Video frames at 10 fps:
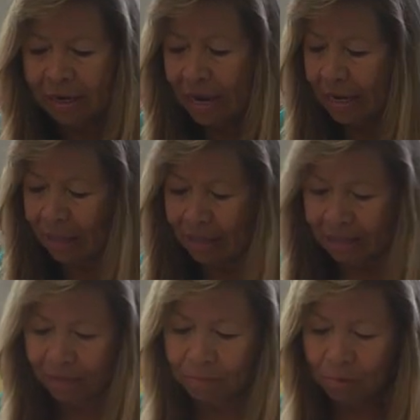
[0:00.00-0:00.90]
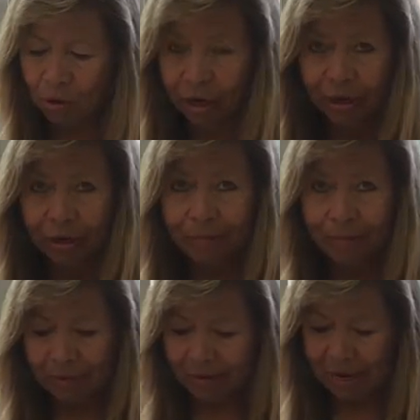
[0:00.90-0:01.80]
getting the marker.
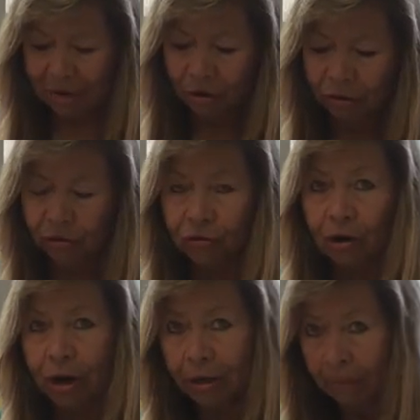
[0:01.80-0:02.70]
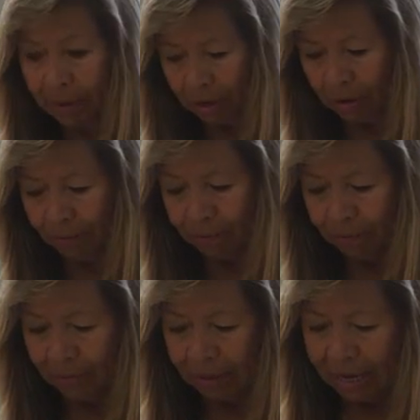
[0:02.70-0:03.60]
You're gonna start in the middle
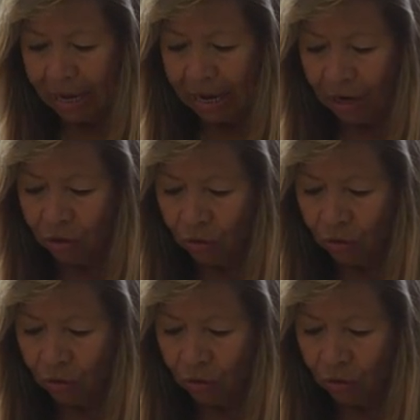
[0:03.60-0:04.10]
and